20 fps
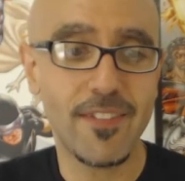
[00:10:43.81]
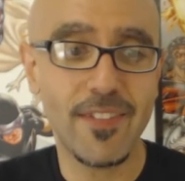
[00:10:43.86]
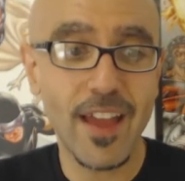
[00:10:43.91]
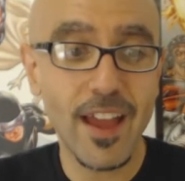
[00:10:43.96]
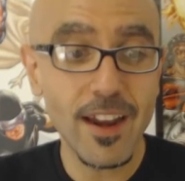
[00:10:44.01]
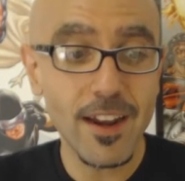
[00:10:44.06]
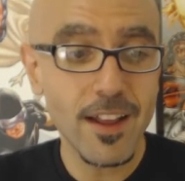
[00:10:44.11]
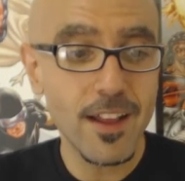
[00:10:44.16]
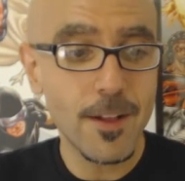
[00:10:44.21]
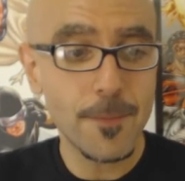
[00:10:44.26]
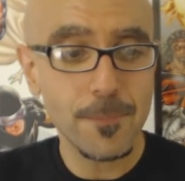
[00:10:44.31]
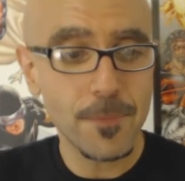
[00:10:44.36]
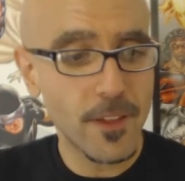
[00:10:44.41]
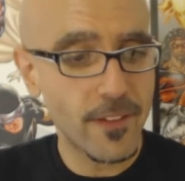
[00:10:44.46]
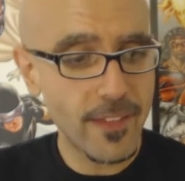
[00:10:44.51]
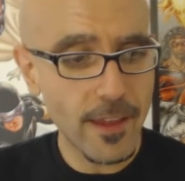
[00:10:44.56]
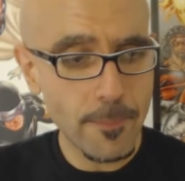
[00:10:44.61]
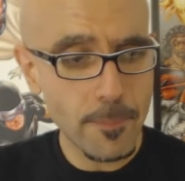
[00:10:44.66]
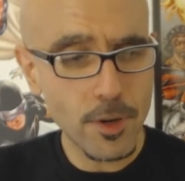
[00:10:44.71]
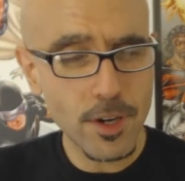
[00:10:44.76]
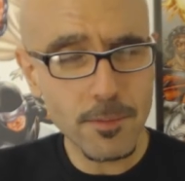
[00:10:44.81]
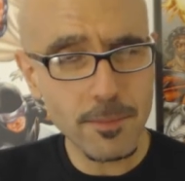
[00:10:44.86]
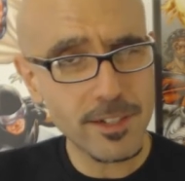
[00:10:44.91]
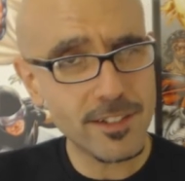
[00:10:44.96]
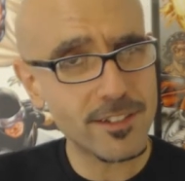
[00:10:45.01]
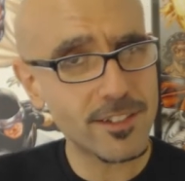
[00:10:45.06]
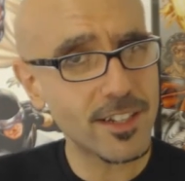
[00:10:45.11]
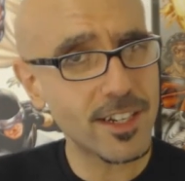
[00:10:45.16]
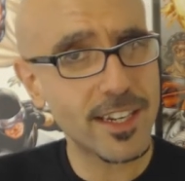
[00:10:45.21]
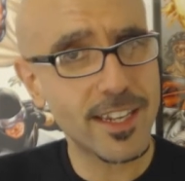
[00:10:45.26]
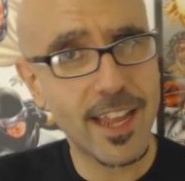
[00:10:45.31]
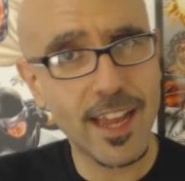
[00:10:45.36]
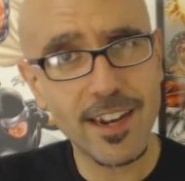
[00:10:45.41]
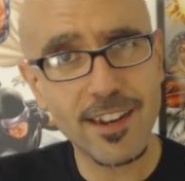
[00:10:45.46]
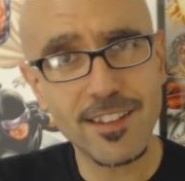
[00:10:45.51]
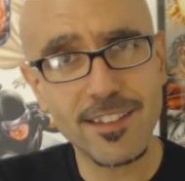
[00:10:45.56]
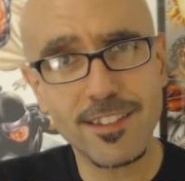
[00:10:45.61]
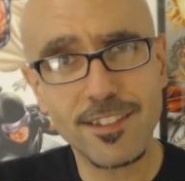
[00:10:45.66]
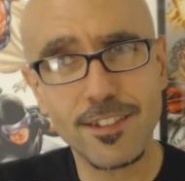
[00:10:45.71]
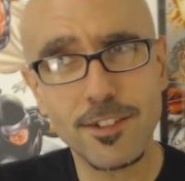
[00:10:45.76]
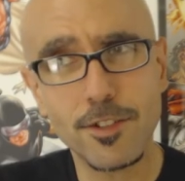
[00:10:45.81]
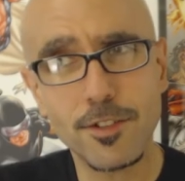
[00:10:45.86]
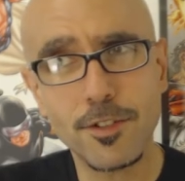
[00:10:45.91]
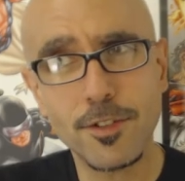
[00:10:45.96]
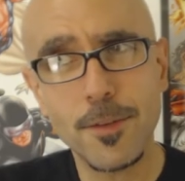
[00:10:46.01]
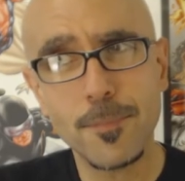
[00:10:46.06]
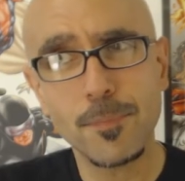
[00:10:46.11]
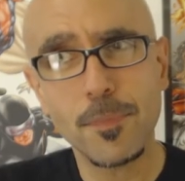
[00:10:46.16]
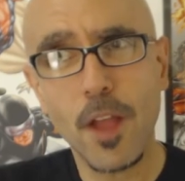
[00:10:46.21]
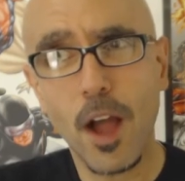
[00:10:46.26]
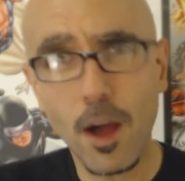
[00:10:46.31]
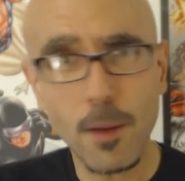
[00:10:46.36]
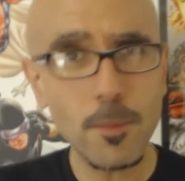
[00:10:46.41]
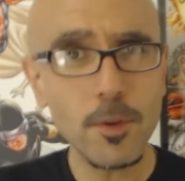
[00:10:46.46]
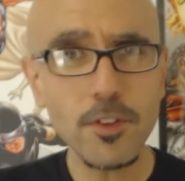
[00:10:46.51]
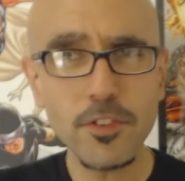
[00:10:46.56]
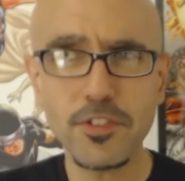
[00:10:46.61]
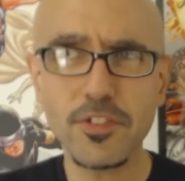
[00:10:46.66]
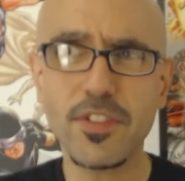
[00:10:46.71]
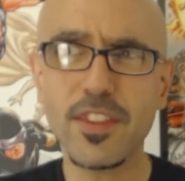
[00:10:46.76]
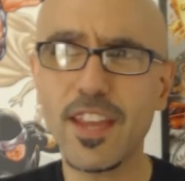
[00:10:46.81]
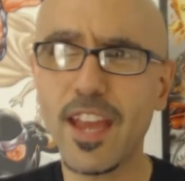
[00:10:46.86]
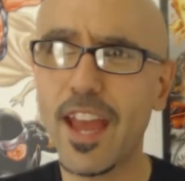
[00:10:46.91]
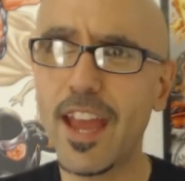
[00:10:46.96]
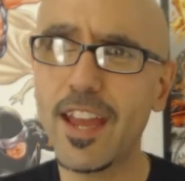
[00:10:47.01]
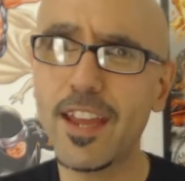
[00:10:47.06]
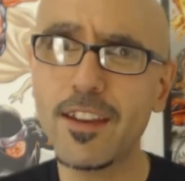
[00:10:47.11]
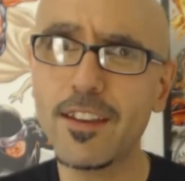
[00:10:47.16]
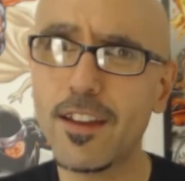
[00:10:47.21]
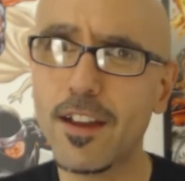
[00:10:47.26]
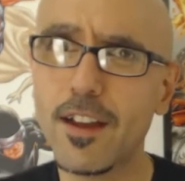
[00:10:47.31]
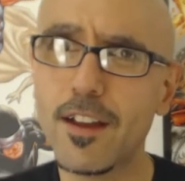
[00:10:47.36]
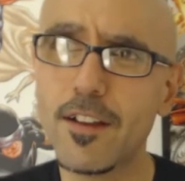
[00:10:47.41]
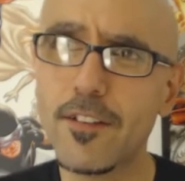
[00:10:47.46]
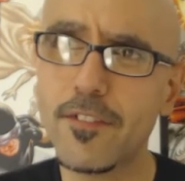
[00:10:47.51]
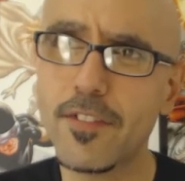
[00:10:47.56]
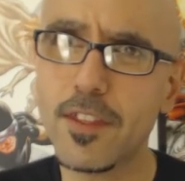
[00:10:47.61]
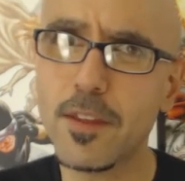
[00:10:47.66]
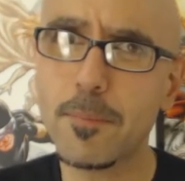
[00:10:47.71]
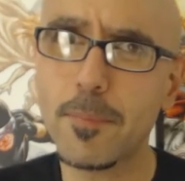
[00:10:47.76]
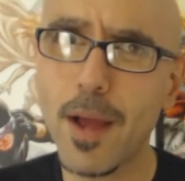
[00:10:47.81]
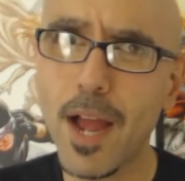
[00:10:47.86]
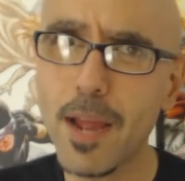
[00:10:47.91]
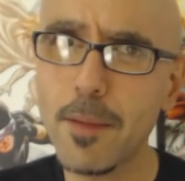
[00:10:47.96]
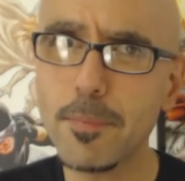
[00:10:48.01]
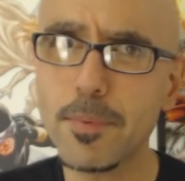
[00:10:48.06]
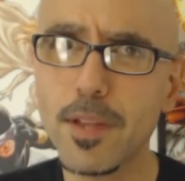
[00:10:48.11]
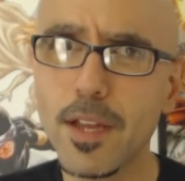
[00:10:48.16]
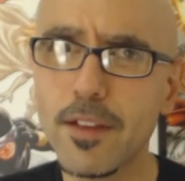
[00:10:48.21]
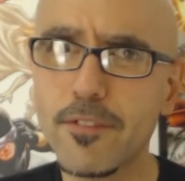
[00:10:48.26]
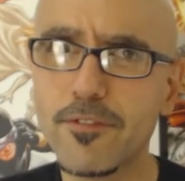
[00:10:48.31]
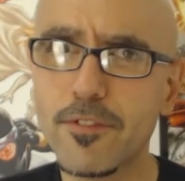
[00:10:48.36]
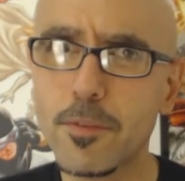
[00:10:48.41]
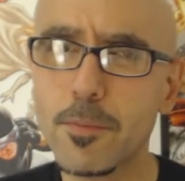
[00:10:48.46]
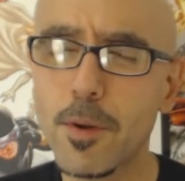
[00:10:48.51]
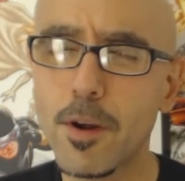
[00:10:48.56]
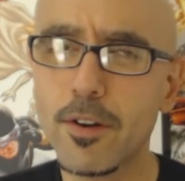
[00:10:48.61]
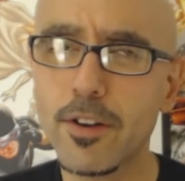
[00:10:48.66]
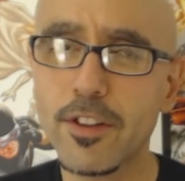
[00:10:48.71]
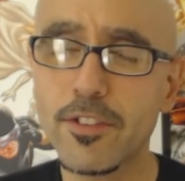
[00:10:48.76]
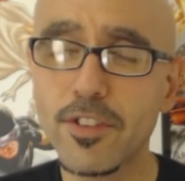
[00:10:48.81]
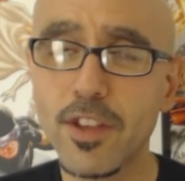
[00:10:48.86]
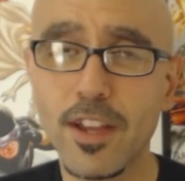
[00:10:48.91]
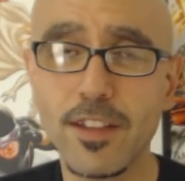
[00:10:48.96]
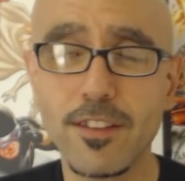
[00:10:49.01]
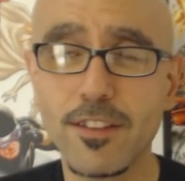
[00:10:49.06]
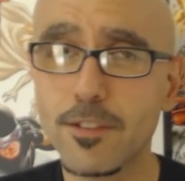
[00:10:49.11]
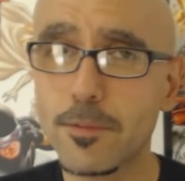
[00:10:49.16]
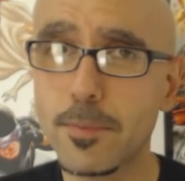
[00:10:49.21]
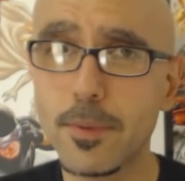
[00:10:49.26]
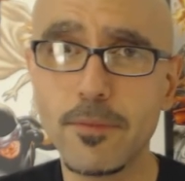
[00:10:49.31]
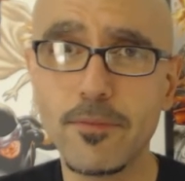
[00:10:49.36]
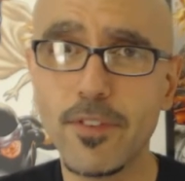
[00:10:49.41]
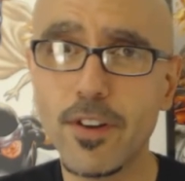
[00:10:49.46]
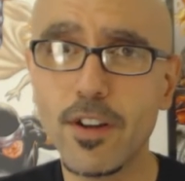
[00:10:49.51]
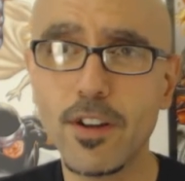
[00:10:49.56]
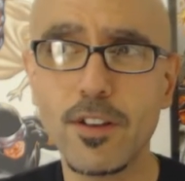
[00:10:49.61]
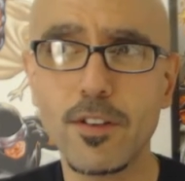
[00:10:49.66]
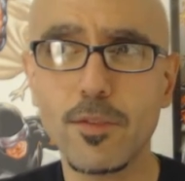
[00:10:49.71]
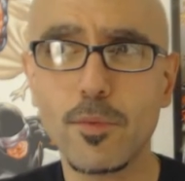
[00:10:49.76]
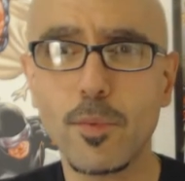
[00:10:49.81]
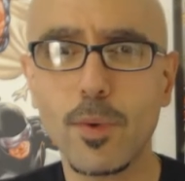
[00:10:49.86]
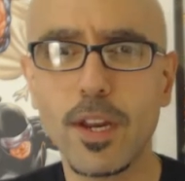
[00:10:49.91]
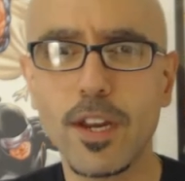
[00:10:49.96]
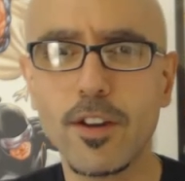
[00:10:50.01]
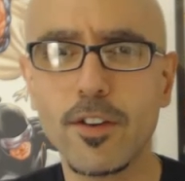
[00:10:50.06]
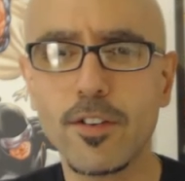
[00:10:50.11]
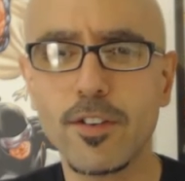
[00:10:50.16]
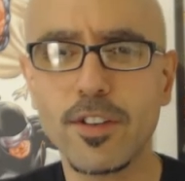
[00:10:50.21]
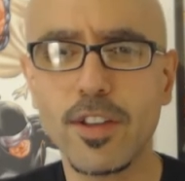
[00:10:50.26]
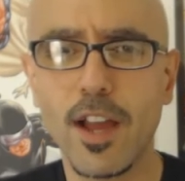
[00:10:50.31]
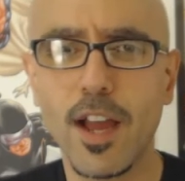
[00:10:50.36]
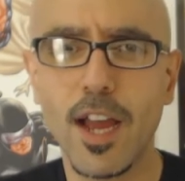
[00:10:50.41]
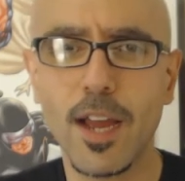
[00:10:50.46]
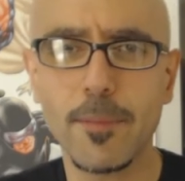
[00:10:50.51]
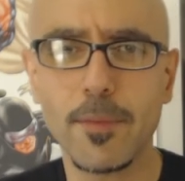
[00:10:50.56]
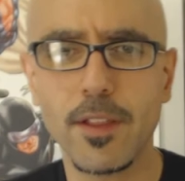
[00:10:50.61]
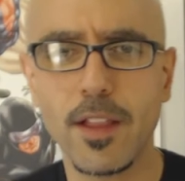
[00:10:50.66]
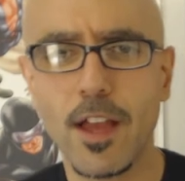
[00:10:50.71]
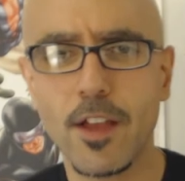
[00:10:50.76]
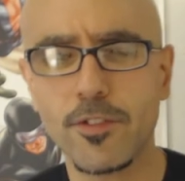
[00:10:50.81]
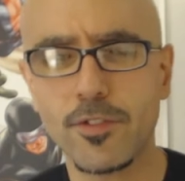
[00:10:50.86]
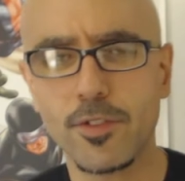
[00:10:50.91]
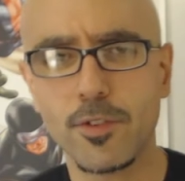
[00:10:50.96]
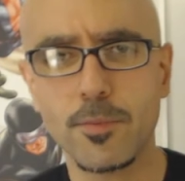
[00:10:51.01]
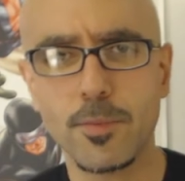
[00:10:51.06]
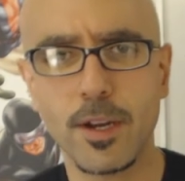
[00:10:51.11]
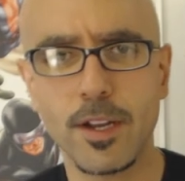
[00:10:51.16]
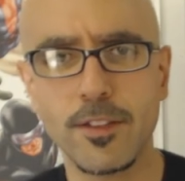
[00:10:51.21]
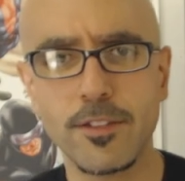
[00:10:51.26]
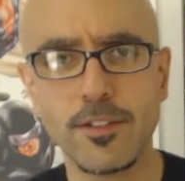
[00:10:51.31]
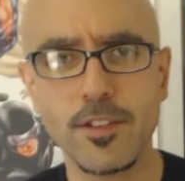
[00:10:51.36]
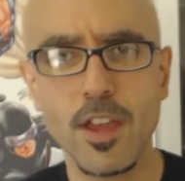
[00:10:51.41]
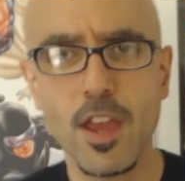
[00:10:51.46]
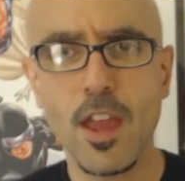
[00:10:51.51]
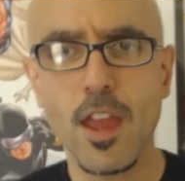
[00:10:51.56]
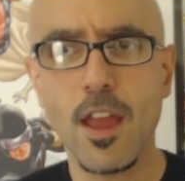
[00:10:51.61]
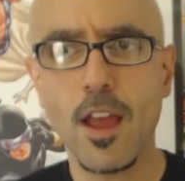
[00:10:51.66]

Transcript: And that pretty much is going to get us to almost the end of the pipeline for Bowen Designs. It's been a very weird time the last few months.